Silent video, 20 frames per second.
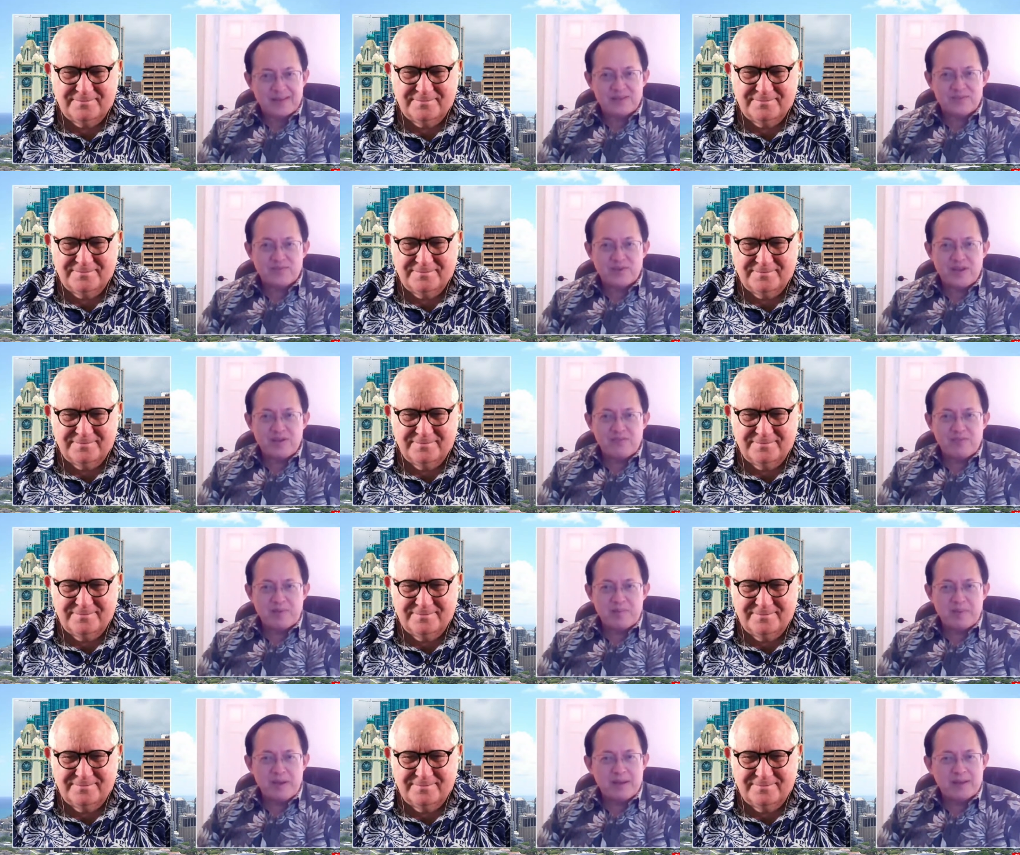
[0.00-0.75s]
Speaker 1: Thanks for
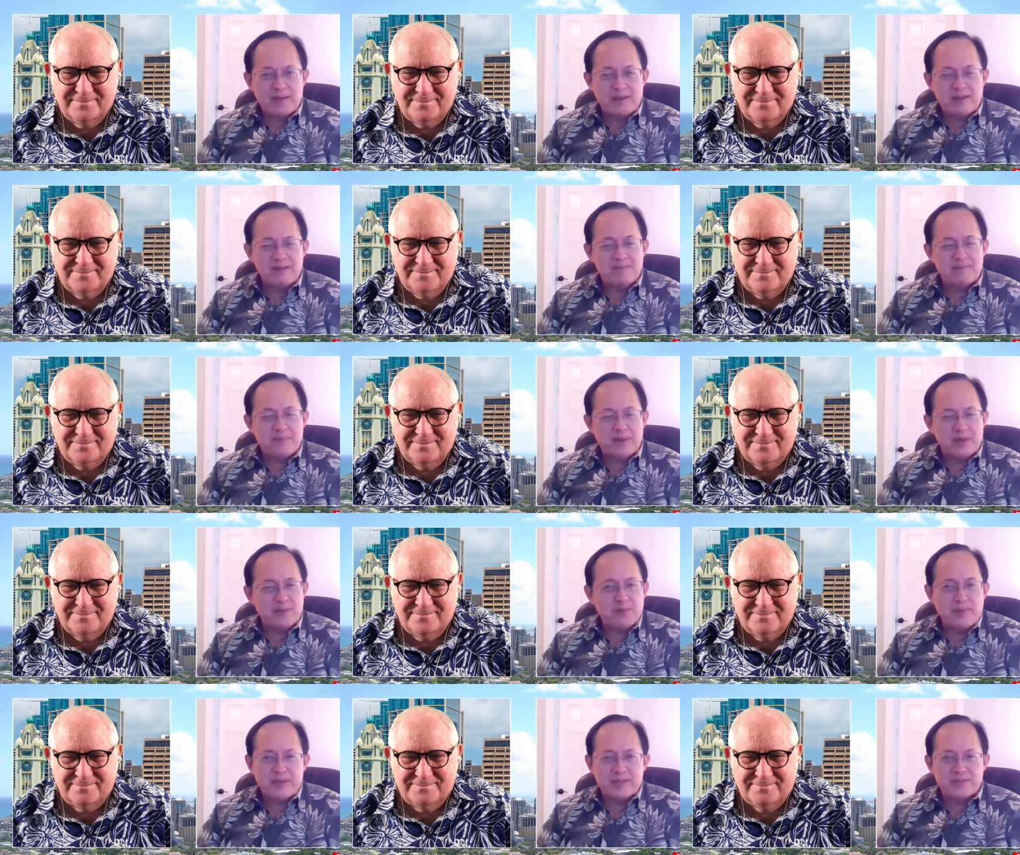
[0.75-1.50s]
having me back.
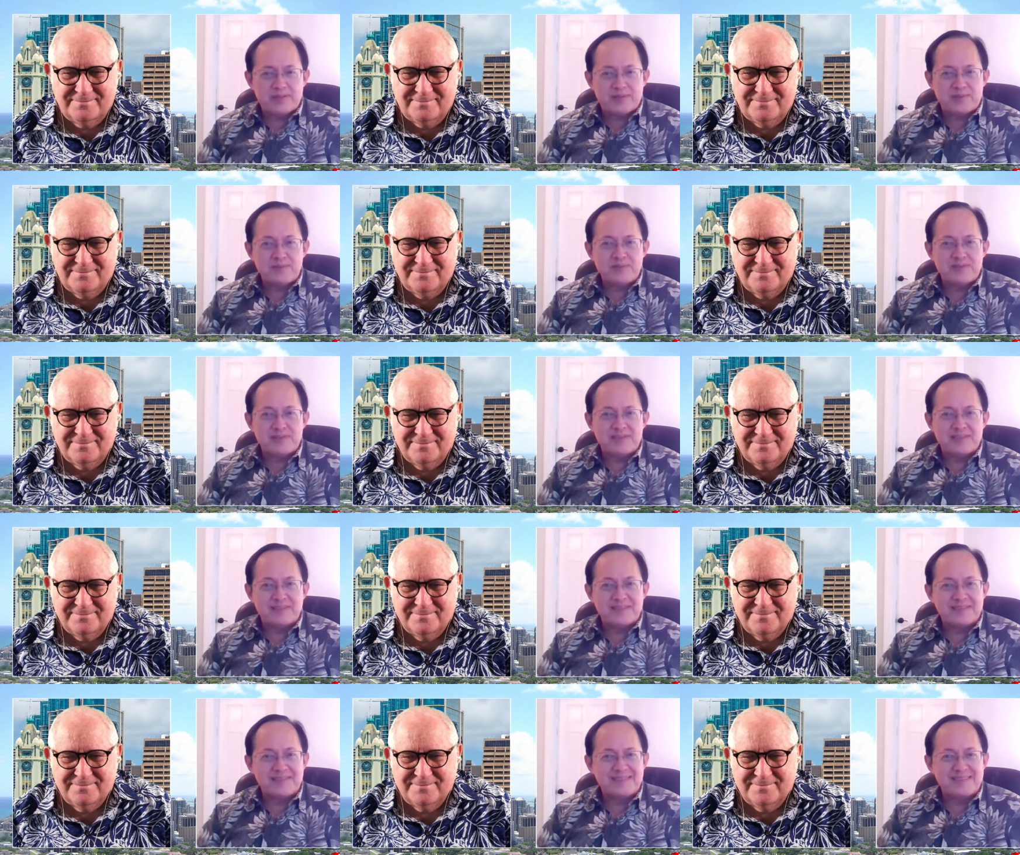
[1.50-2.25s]
And by the way, it's
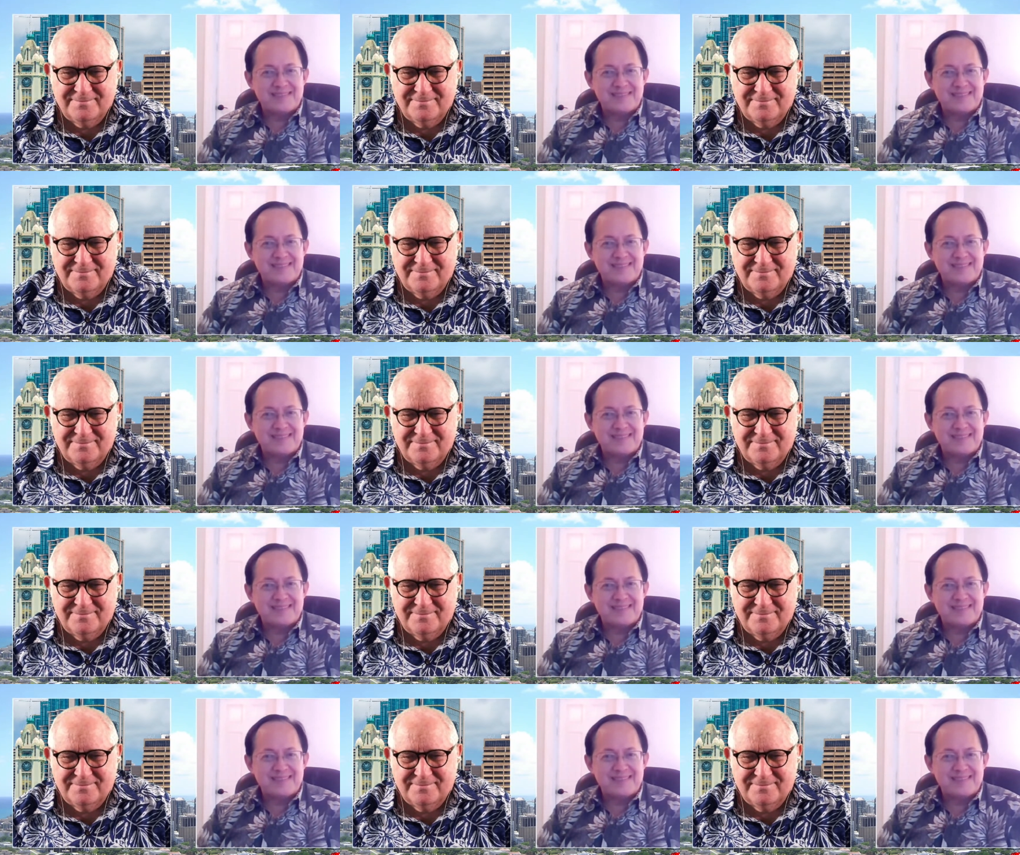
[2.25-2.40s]
Thursday.